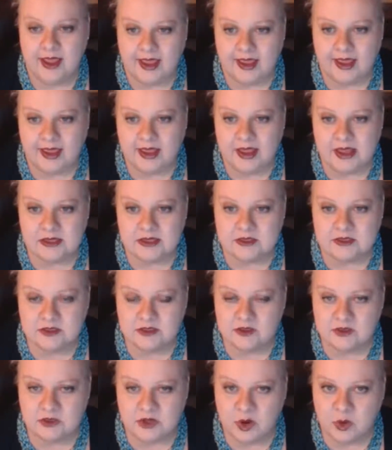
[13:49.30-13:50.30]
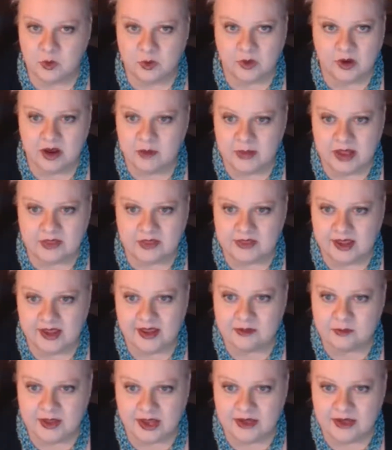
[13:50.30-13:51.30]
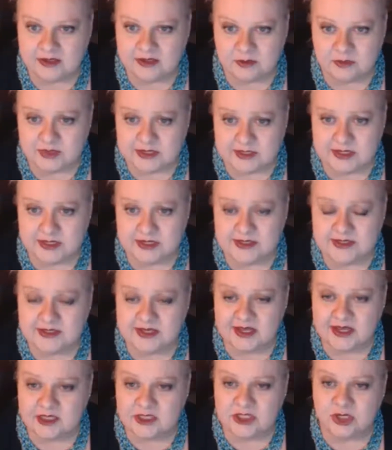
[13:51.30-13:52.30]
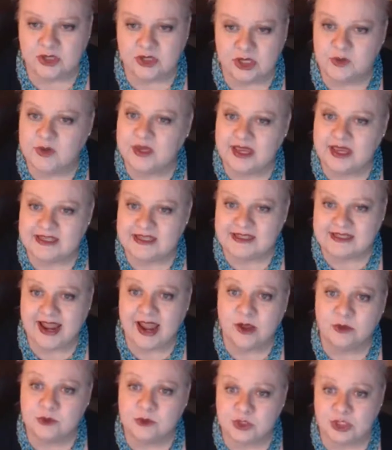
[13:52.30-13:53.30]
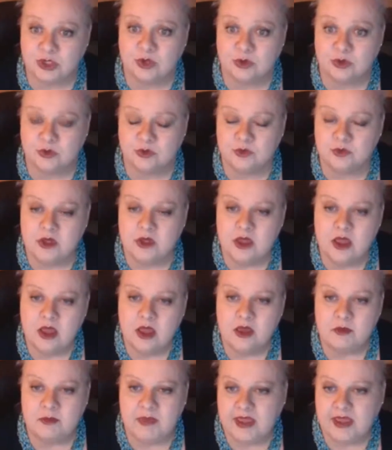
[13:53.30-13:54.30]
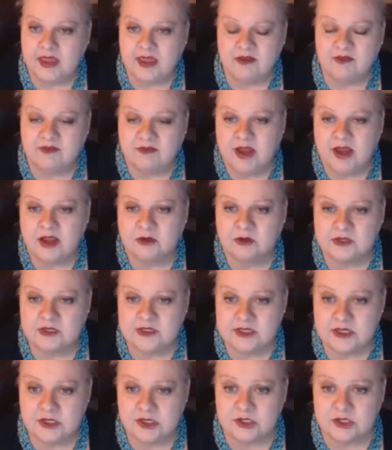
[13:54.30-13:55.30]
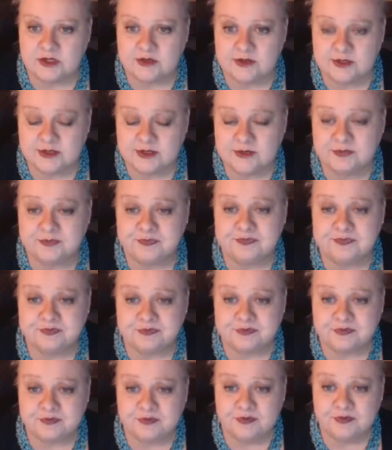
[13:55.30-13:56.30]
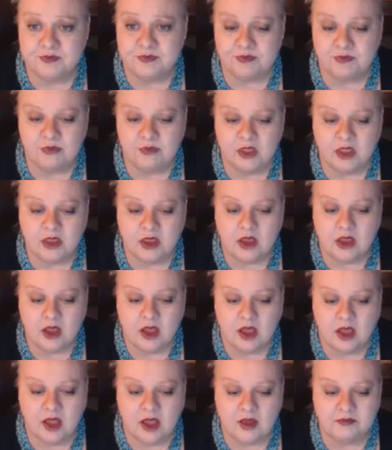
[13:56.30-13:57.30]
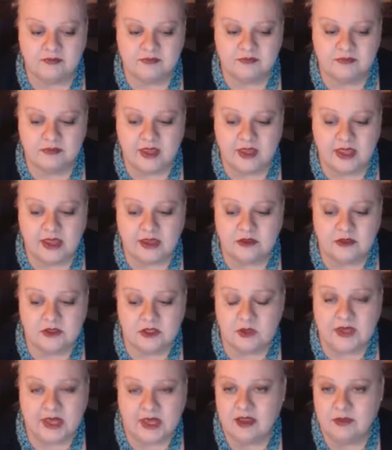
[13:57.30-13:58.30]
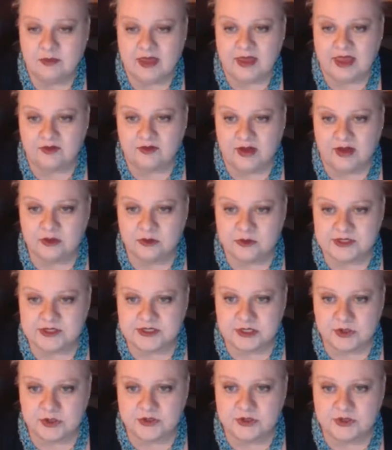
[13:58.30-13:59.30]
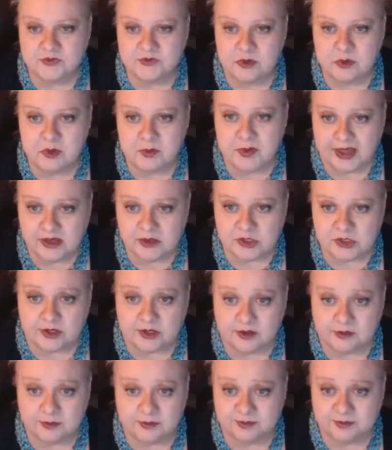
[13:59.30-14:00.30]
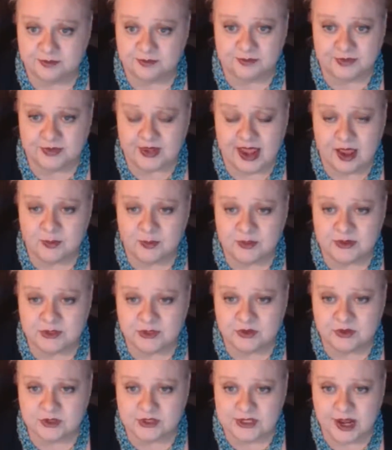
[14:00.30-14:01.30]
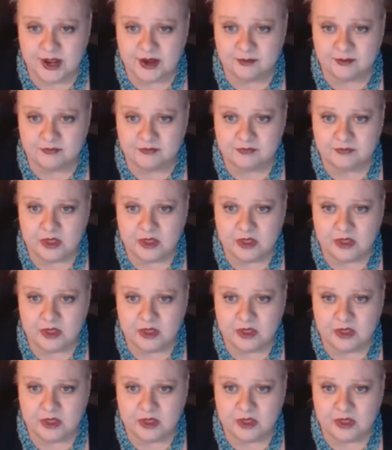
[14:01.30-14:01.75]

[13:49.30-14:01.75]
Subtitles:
and don't worry about the hand-painted business until you get down to making final decisions. And you can make final decisions from a paint chip. That happens all the time.